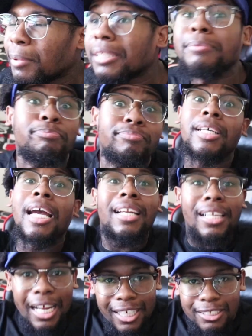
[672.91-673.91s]
But, and
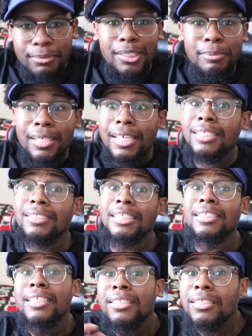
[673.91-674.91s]
then that leads me to my next
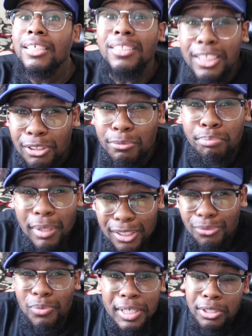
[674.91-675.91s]
thing. The little
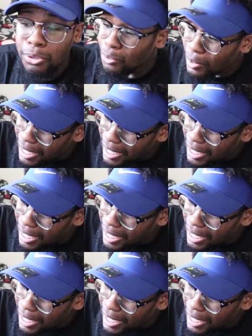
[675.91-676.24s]
brother Ryu